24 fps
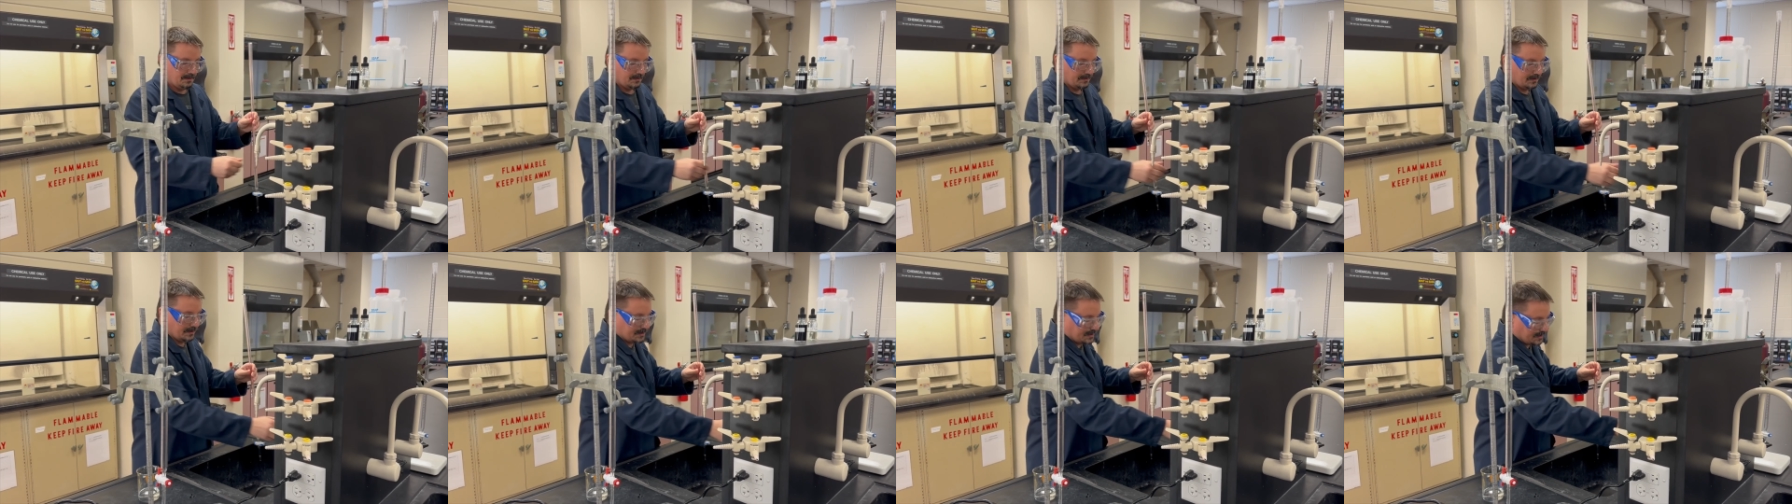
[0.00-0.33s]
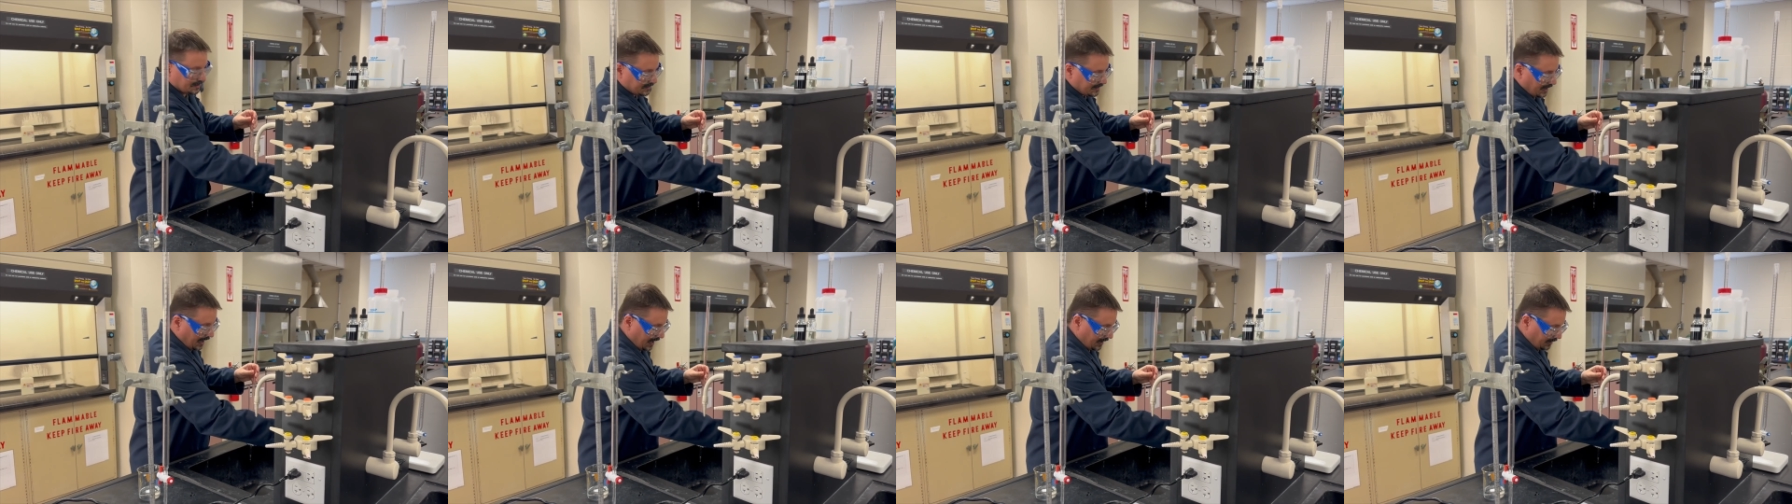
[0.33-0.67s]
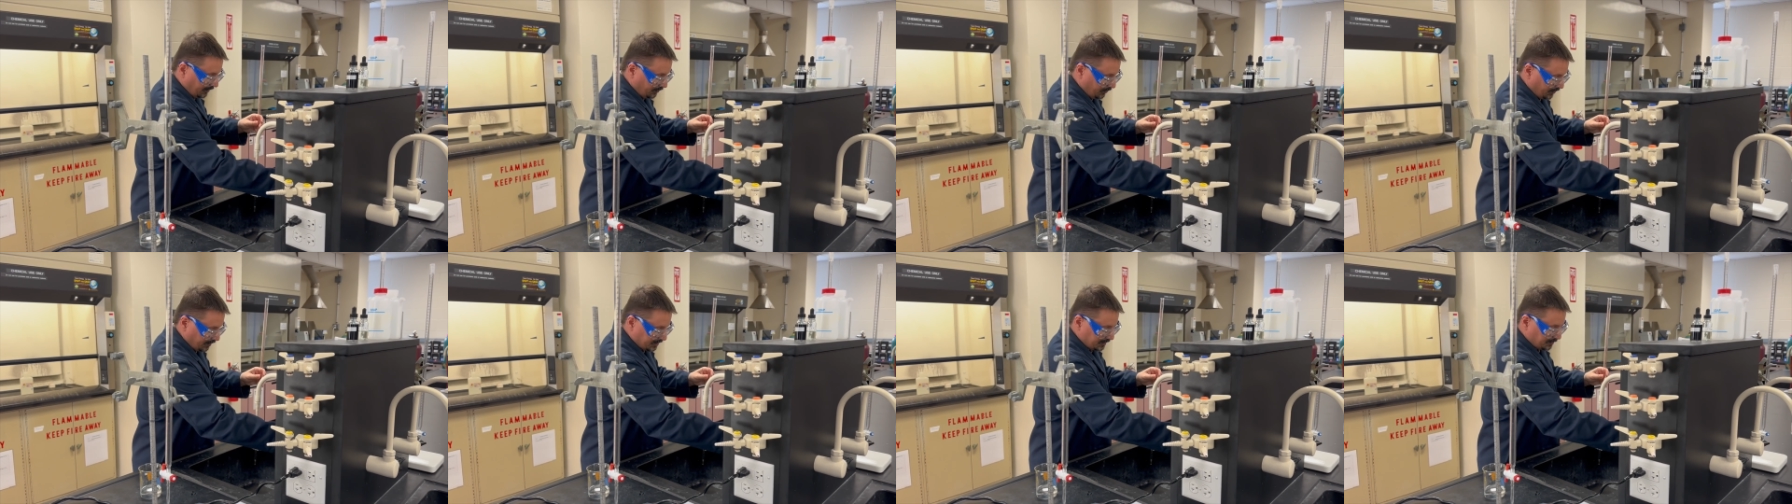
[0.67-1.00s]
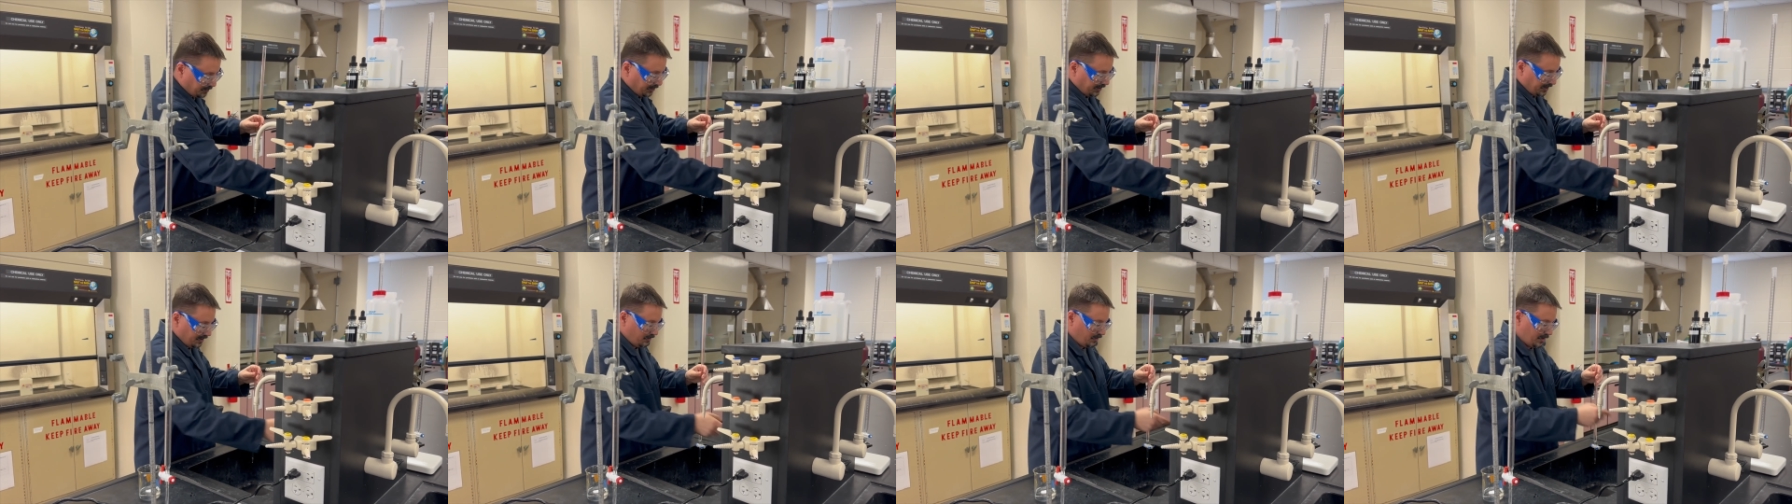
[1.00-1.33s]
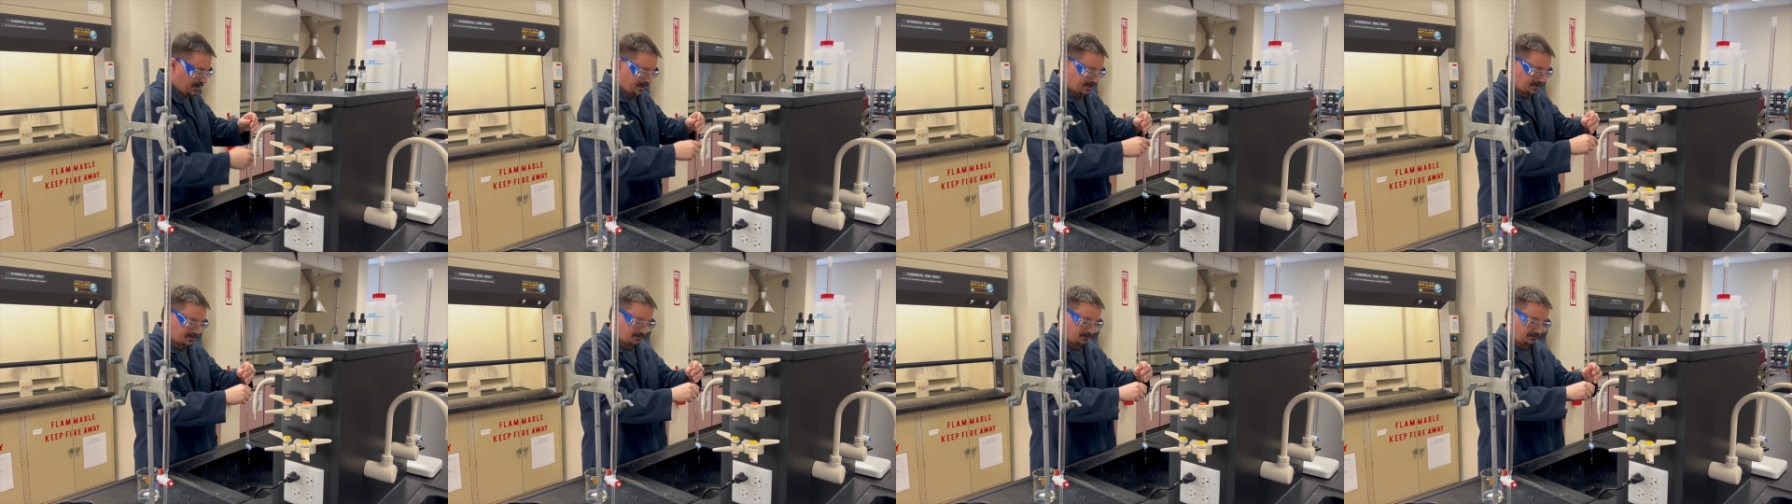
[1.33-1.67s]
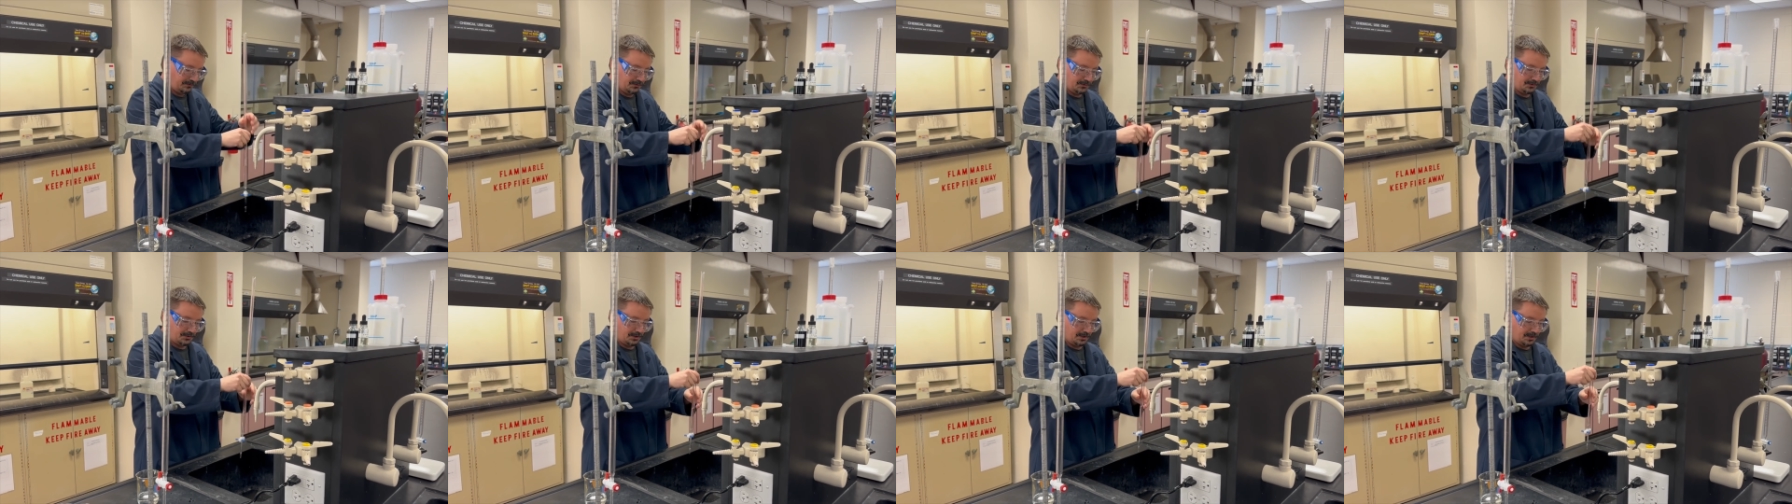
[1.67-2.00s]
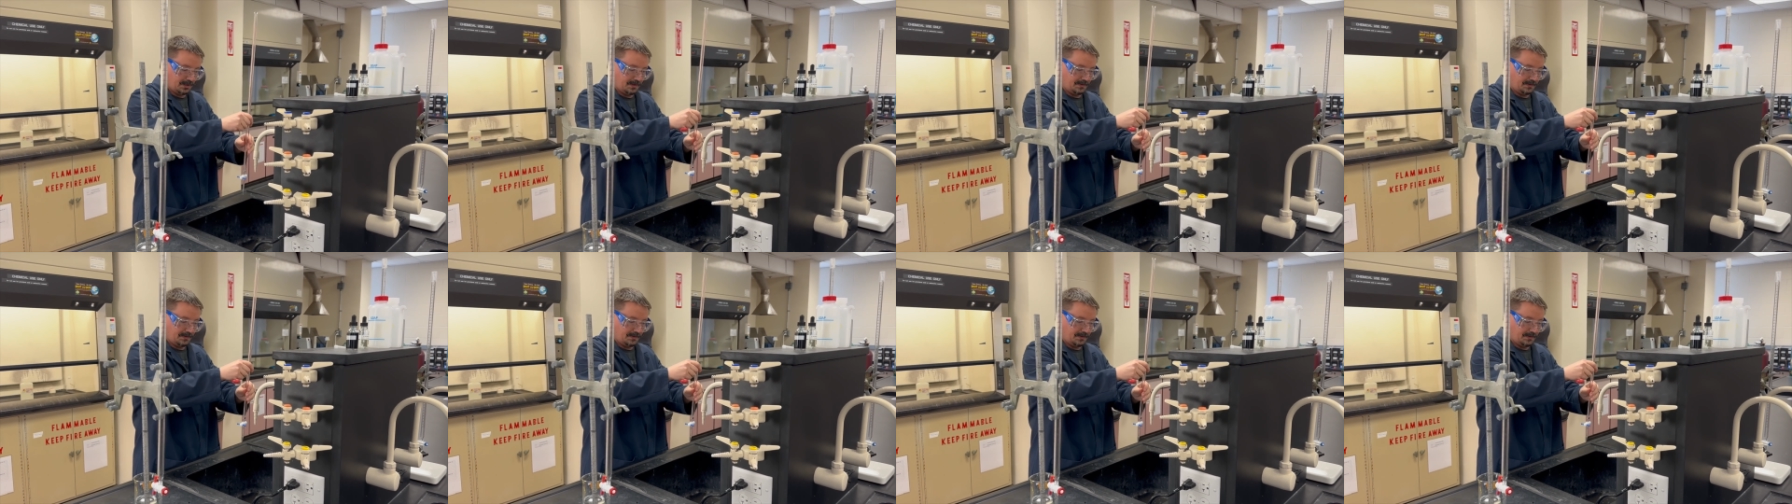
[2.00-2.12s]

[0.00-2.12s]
This is dilute, it's pretty weak, so if you turn